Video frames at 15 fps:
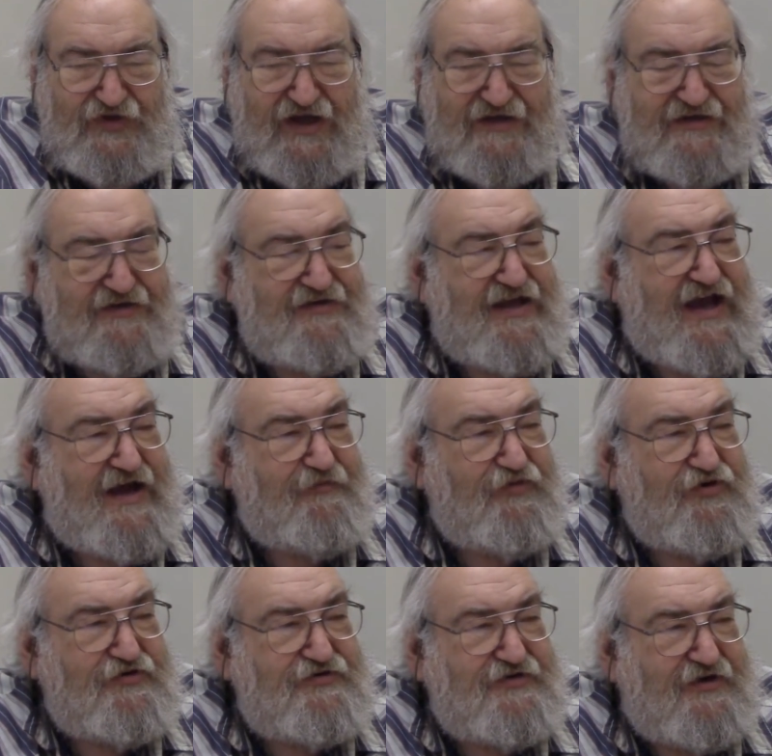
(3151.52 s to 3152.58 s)
not
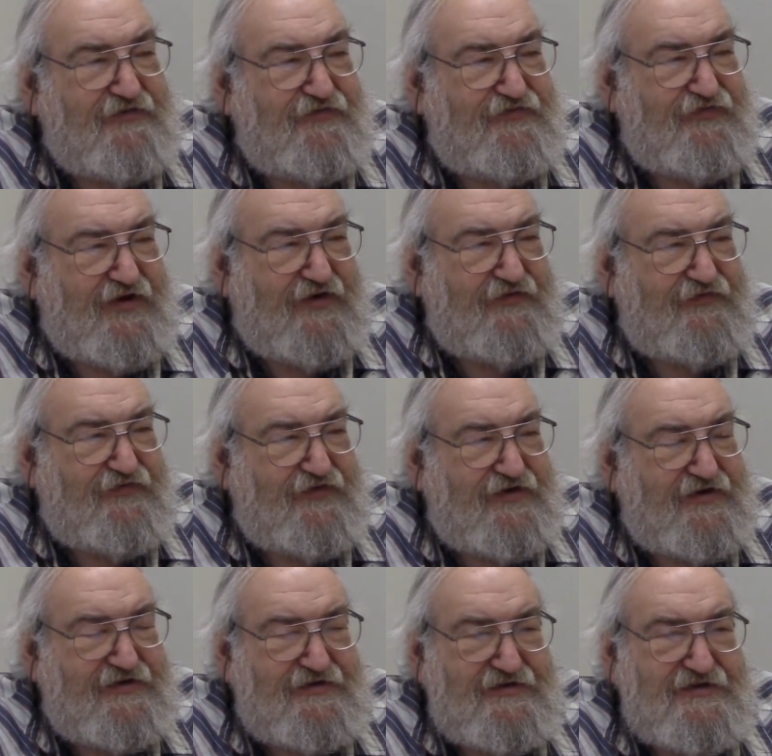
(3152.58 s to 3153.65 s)
enamored of
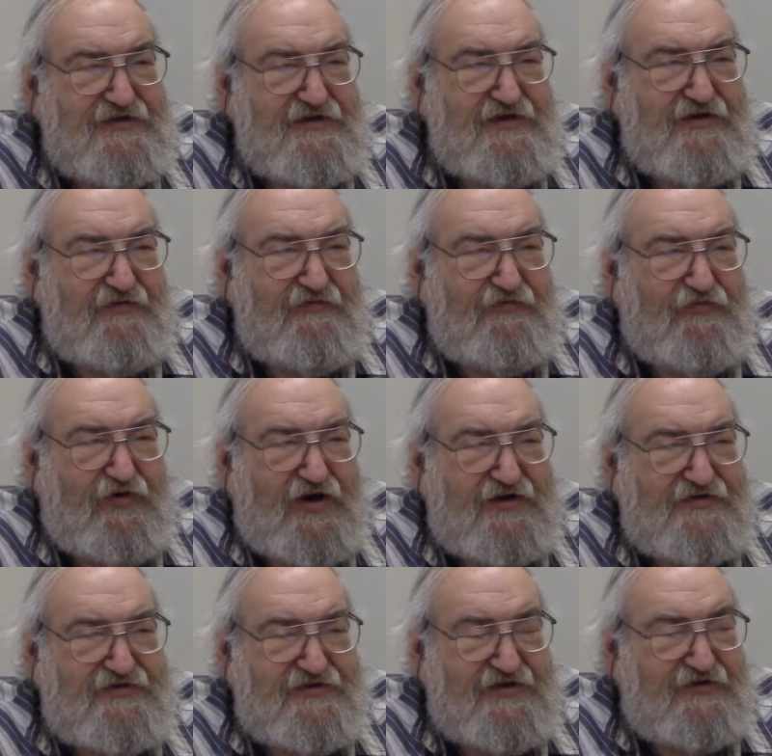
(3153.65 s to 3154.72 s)

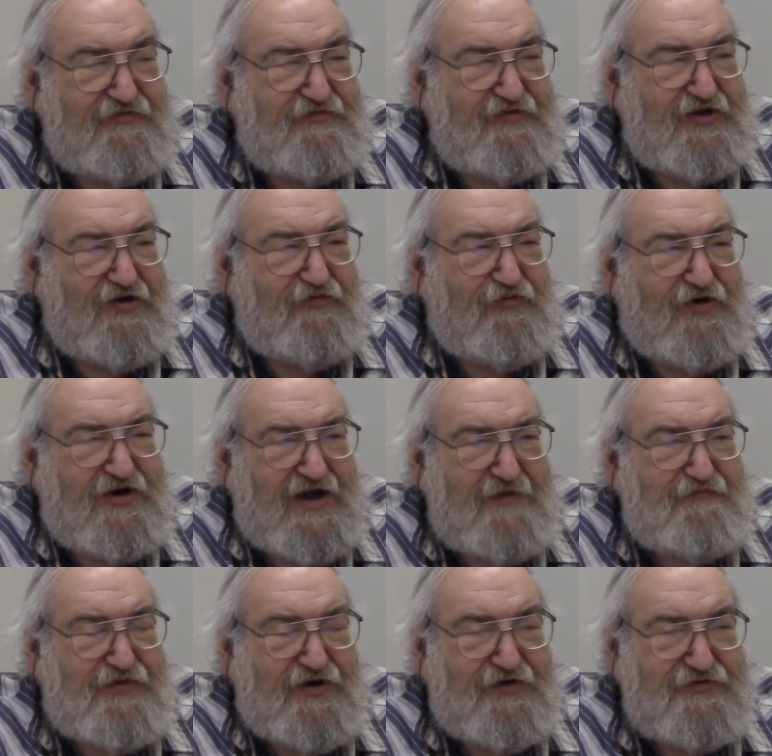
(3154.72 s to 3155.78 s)
what
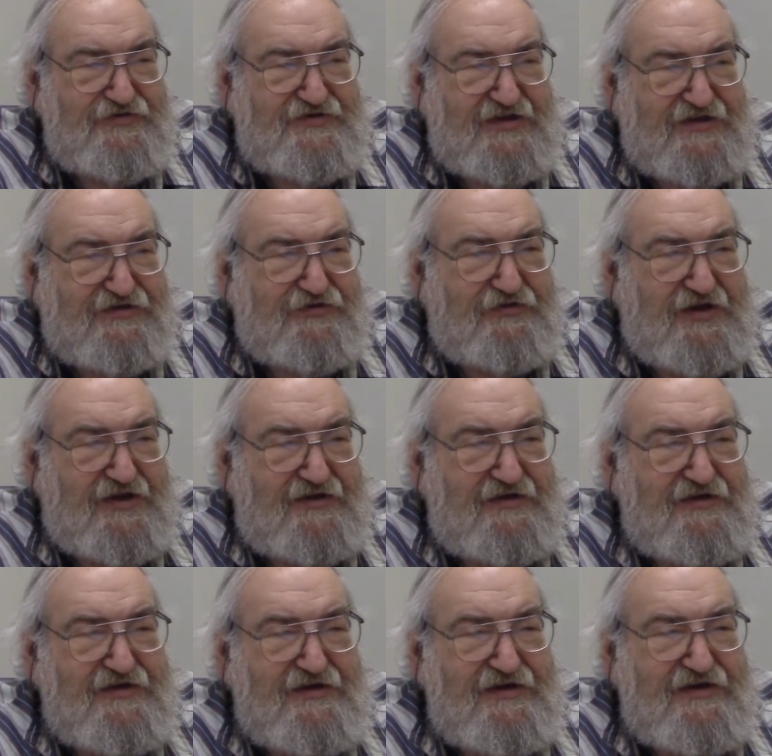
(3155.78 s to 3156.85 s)
I post,
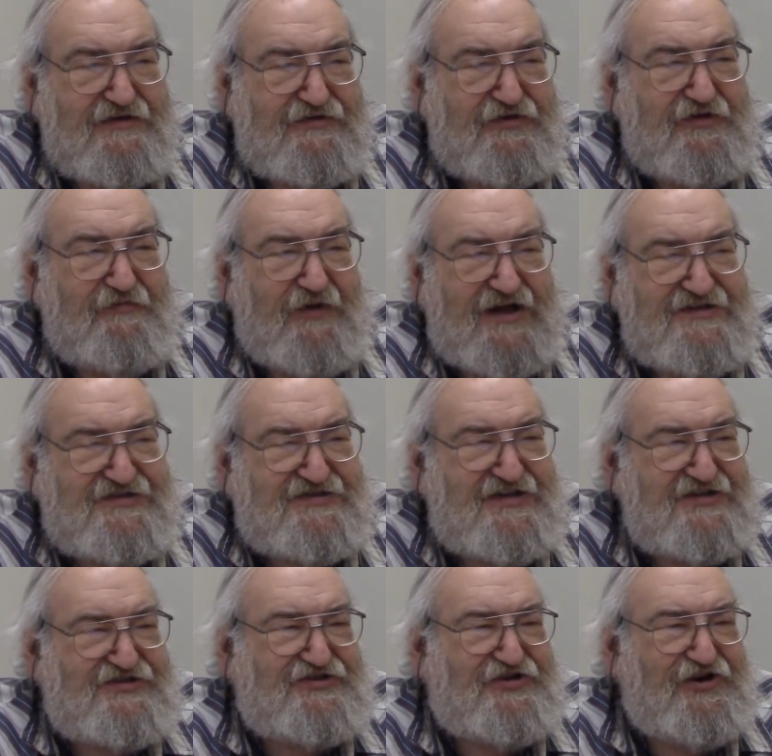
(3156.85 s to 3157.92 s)
including my
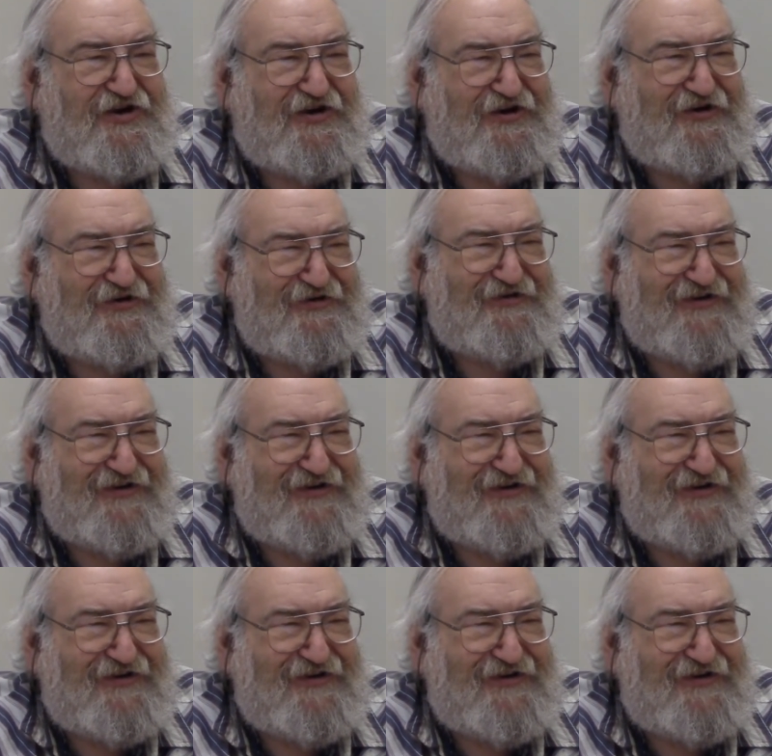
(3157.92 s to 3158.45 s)
sister.